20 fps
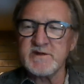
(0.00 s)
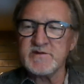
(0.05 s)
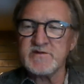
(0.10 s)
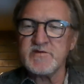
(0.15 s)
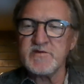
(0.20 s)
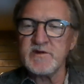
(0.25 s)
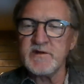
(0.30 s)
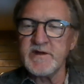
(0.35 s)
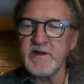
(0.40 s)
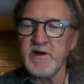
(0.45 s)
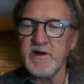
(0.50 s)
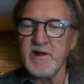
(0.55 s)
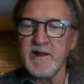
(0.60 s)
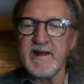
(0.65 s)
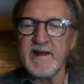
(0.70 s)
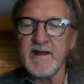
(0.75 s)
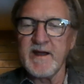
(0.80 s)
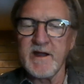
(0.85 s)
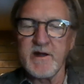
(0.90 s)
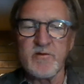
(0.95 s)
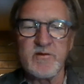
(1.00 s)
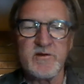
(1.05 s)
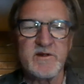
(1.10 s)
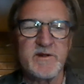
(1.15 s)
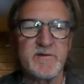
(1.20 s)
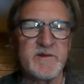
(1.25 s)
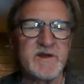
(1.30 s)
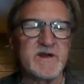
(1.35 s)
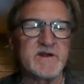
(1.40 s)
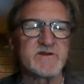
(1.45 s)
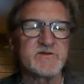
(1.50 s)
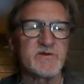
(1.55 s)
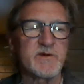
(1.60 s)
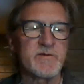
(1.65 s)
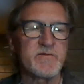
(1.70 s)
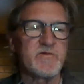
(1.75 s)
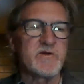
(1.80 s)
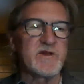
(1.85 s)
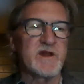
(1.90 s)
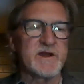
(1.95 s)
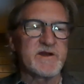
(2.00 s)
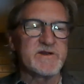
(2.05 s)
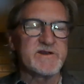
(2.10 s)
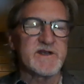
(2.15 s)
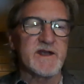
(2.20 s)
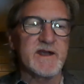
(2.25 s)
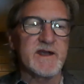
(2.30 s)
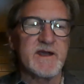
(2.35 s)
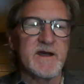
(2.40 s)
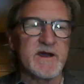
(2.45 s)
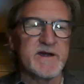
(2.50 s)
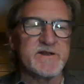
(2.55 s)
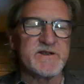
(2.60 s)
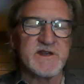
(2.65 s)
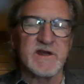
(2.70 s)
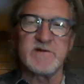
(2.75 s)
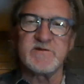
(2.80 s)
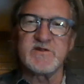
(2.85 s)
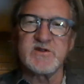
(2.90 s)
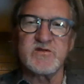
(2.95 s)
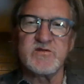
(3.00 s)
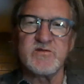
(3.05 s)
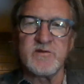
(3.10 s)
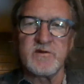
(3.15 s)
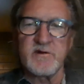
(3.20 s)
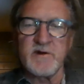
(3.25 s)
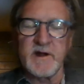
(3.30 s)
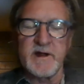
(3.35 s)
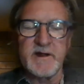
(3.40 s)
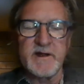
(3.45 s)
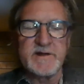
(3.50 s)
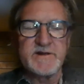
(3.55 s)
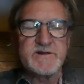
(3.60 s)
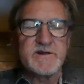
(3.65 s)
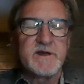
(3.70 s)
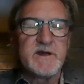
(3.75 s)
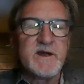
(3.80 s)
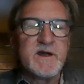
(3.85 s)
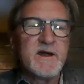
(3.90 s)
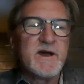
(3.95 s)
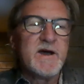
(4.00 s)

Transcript: That's really all AI really means. We like to say AI. It sounds cooler, I guess.